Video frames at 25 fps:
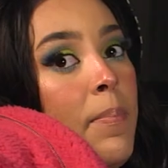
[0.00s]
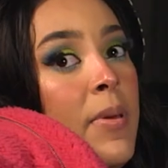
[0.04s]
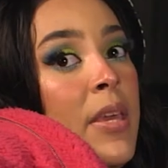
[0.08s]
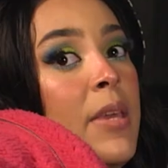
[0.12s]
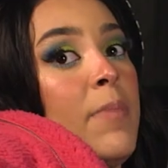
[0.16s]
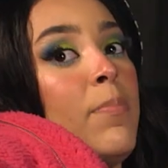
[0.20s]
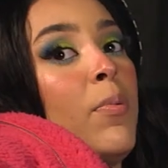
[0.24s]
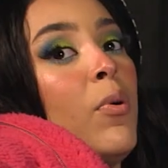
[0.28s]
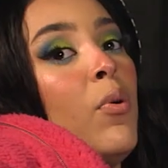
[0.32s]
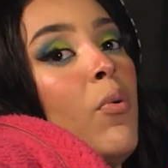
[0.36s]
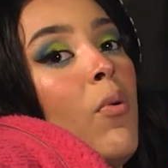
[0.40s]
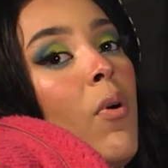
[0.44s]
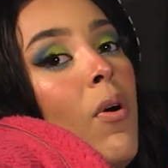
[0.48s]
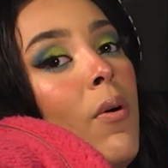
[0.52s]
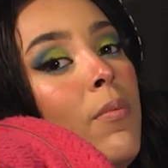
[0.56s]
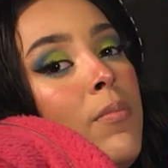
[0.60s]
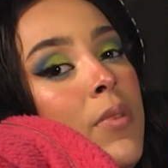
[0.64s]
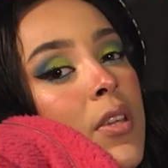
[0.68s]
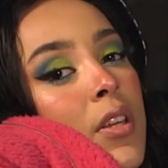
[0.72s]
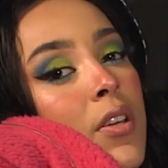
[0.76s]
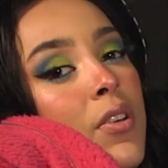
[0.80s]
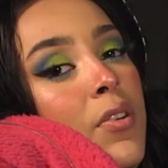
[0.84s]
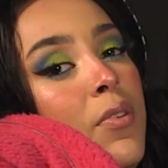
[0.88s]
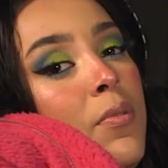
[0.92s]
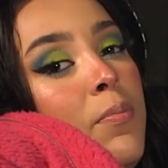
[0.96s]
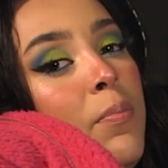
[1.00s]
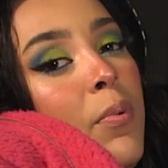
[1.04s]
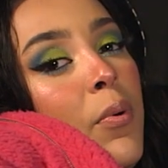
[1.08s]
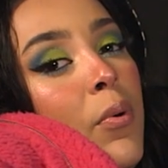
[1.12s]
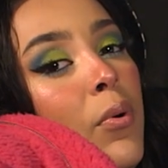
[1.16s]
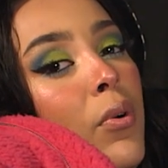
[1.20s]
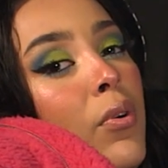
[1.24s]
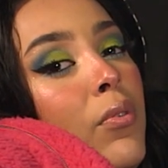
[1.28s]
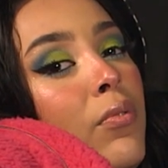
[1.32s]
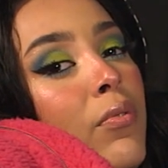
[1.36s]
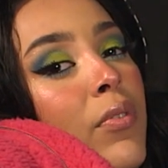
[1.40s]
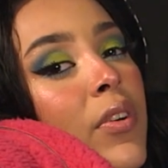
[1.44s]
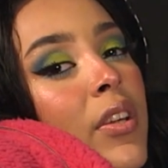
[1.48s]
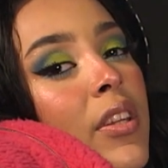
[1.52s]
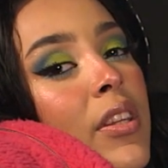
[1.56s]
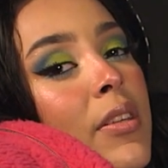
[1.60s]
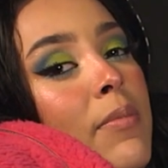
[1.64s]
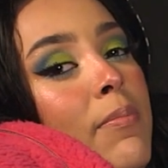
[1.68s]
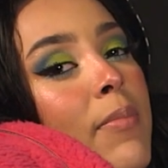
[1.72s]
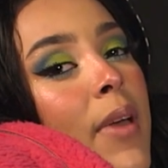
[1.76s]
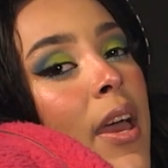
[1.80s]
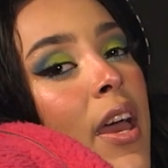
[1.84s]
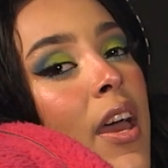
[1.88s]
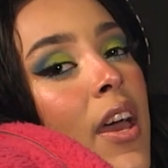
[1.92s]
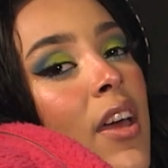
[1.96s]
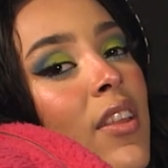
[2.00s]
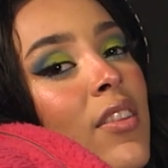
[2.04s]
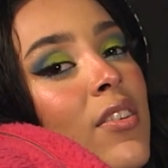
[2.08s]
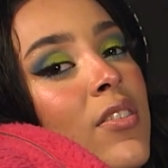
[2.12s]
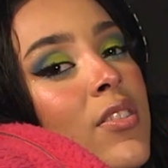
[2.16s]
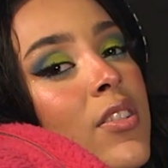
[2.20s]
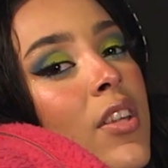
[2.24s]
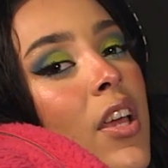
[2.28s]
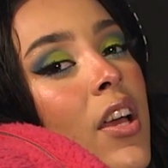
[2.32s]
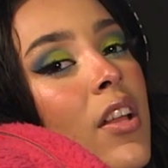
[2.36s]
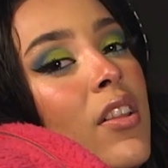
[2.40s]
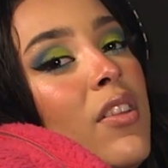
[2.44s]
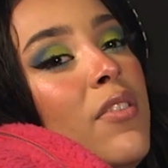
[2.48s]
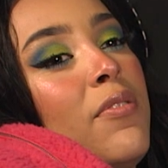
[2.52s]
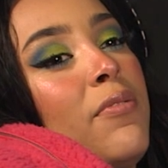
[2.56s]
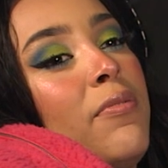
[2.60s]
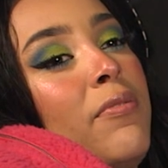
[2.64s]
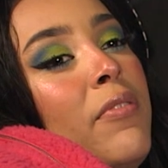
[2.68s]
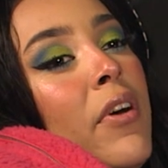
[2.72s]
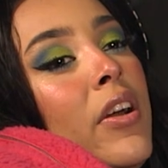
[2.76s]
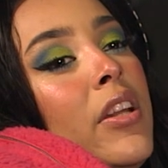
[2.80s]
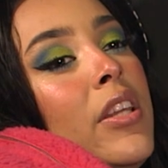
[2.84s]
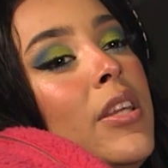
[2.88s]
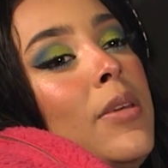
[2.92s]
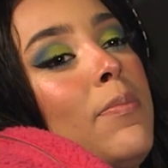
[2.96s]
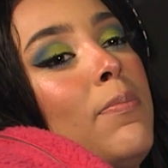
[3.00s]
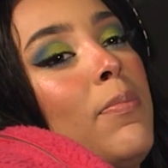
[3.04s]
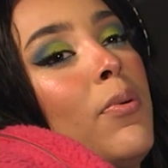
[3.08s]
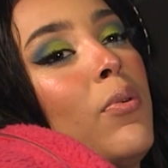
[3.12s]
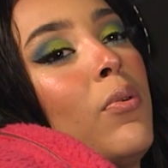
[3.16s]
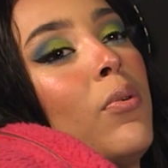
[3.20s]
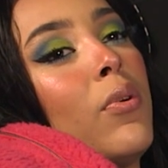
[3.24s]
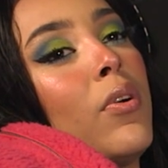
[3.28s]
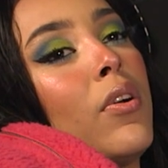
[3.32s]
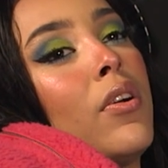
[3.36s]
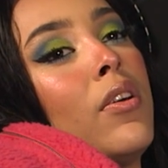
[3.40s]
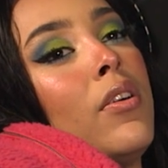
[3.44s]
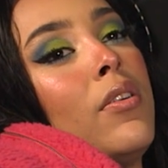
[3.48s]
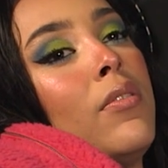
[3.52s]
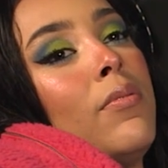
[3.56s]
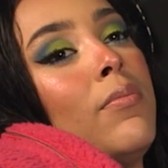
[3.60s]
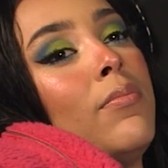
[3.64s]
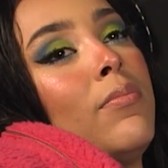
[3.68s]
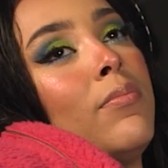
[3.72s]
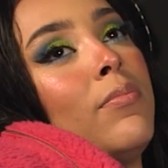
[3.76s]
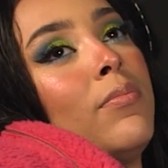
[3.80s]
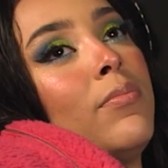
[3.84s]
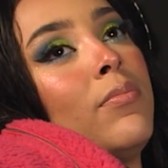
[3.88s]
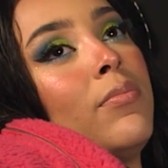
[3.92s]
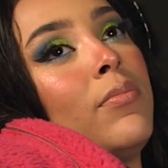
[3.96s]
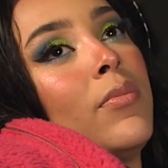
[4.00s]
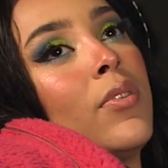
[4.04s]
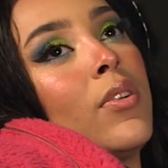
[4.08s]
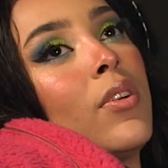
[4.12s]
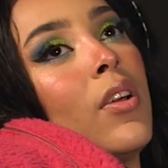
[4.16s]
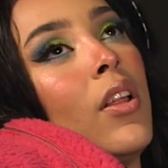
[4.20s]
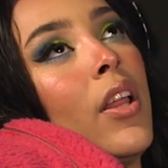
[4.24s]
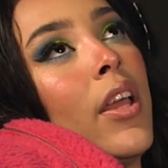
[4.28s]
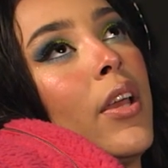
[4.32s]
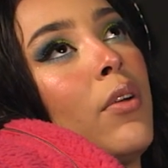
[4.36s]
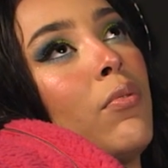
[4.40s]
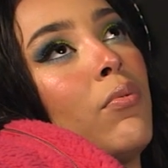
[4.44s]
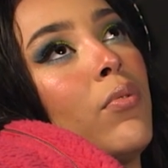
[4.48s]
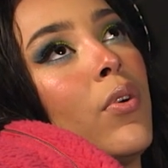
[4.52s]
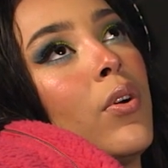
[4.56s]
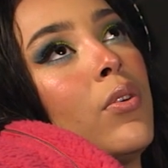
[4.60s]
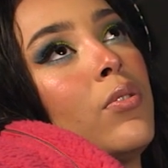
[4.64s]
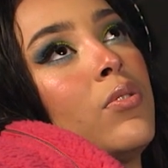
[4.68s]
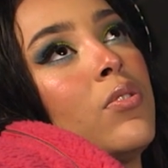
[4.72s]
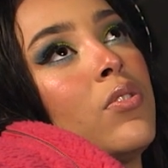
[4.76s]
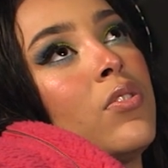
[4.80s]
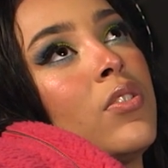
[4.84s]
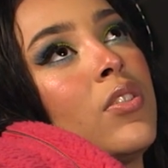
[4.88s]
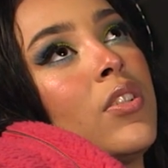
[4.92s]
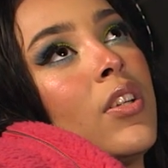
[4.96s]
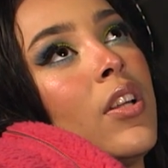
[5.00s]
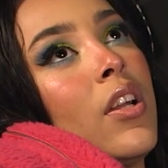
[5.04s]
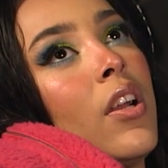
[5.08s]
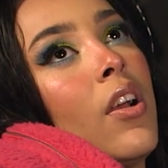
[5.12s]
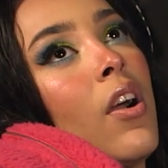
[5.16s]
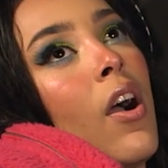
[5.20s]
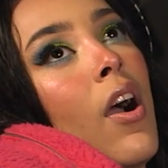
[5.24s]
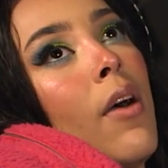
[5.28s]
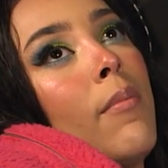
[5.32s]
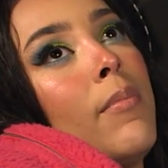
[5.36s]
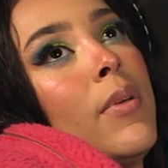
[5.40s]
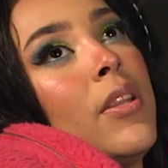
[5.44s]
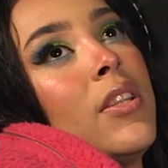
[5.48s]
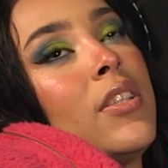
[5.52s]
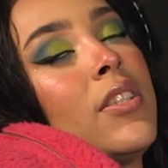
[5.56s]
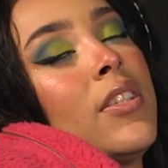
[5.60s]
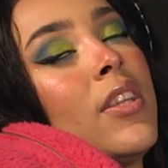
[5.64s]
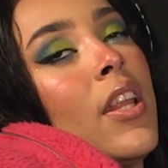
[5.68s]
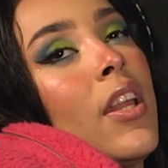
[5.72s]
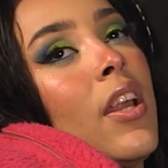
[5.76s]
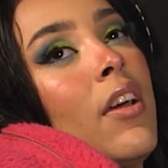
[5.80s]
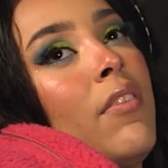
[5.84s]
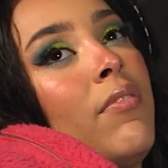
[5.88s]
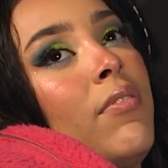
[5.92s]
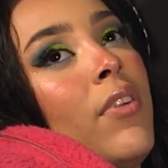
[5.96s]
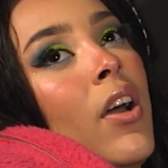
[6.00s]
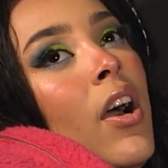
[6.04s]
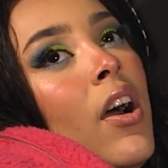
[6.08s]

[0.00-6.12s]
People want me to do porn really bad. There's hella funny porn like roasts and comments that I've